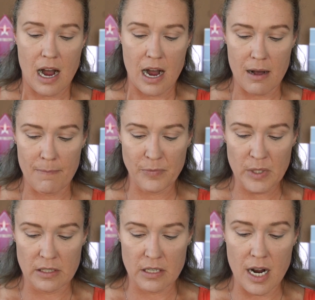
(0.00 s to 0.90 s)

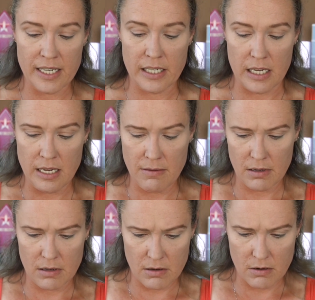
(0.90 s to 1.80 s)
Um, Tati,
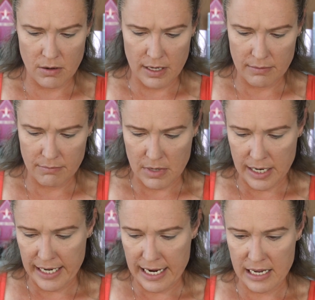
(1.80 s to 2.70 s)
oh,
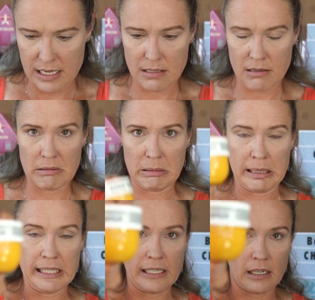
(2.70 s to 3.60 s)
mine has
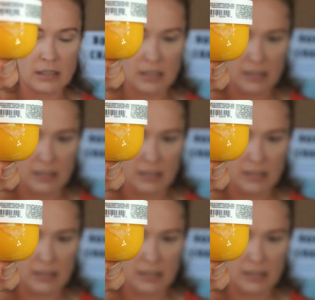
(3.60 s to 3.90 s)
leaked,